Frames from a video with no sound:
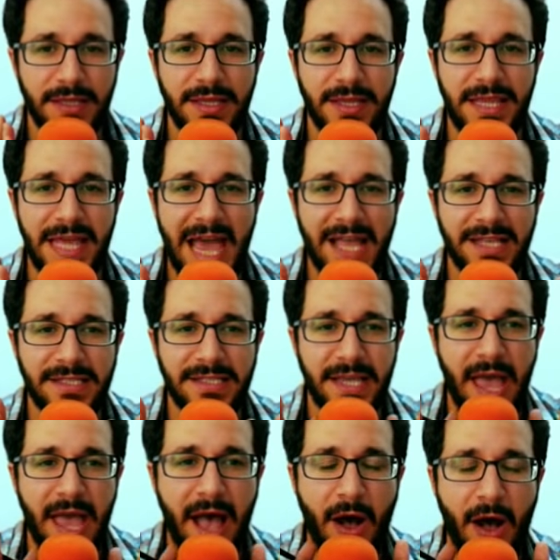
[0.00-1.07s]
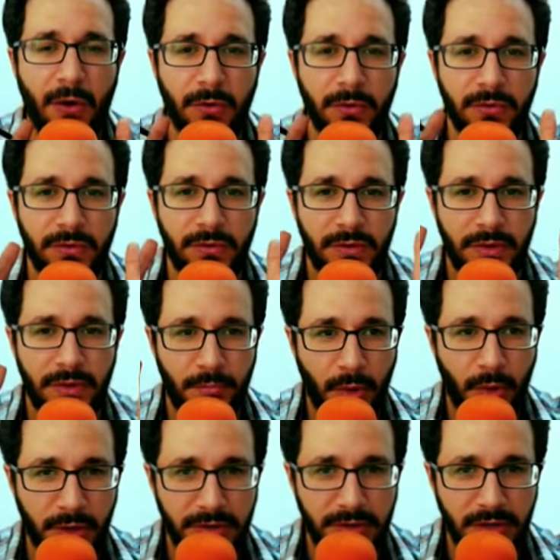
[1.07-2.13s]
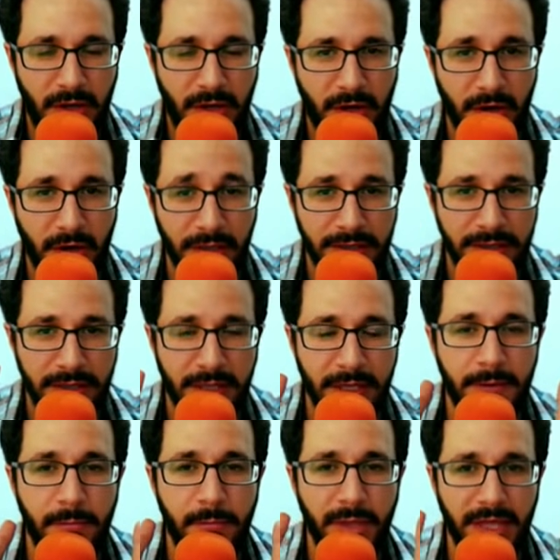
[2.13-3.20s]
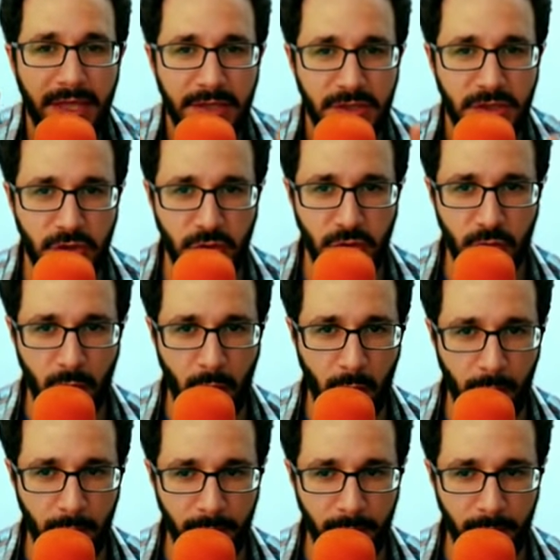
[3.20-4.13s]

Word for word: that's how the point in the heart begins to grow.